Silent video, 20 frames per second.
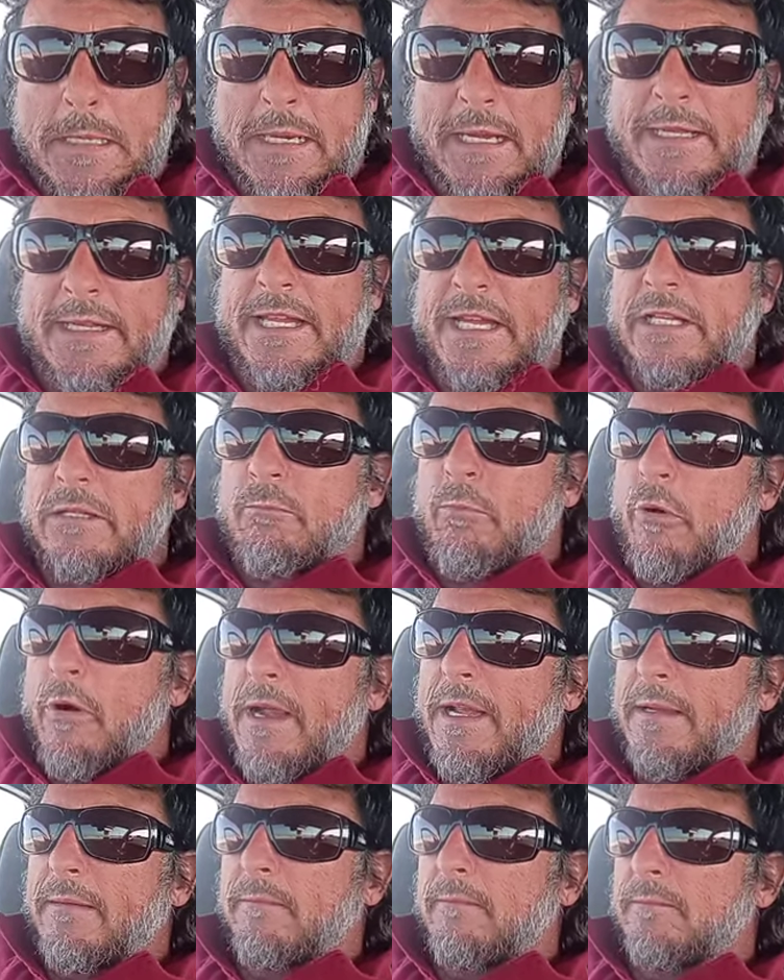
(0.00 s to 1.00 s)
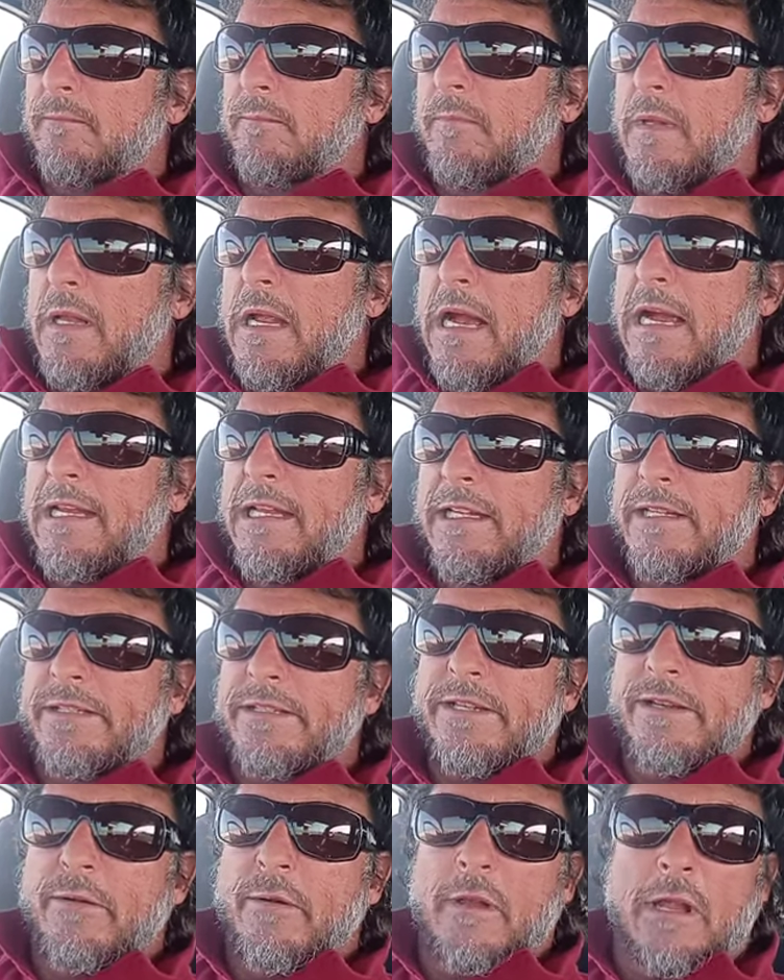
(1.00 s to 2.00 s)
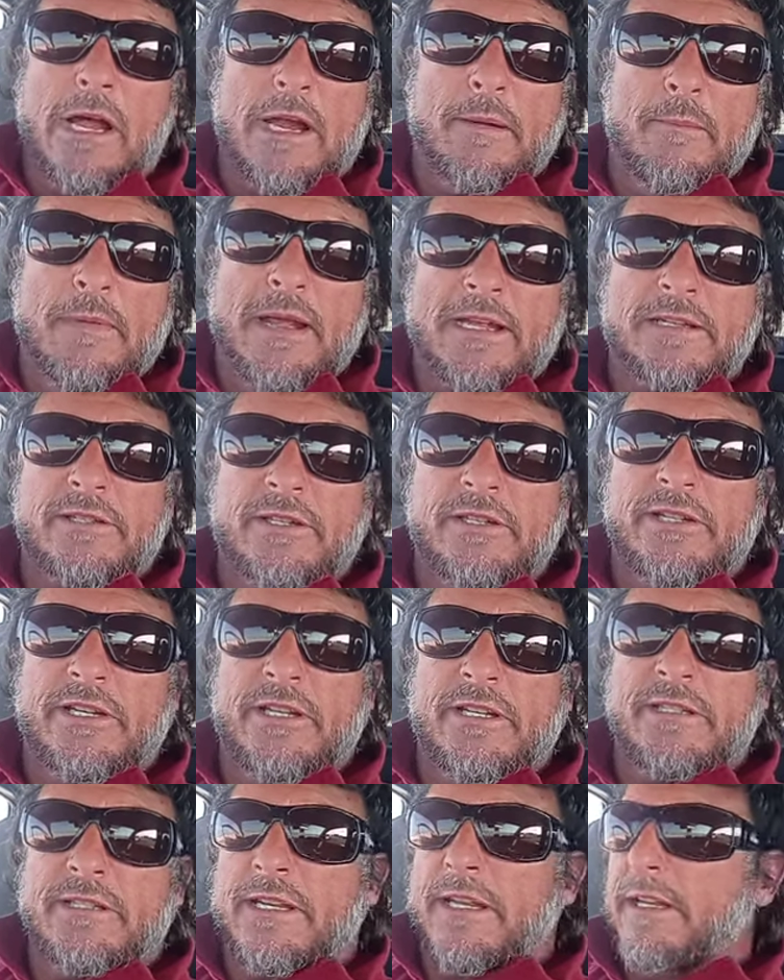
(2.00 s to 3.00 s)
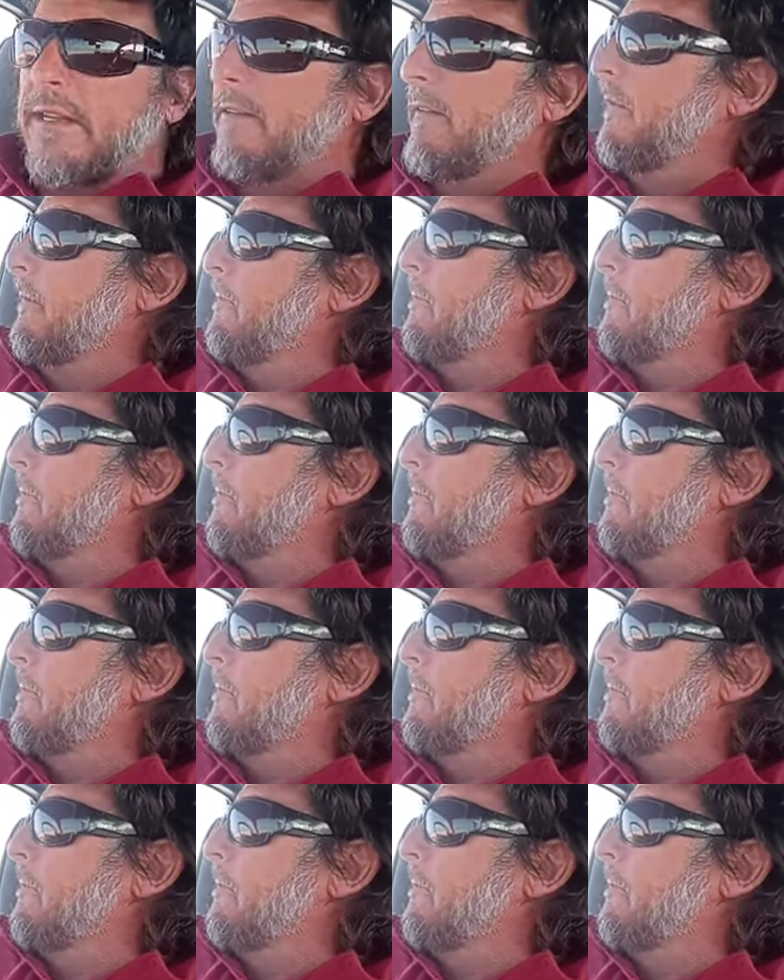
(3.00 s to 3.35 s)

at this point, I listen to a lot of messages and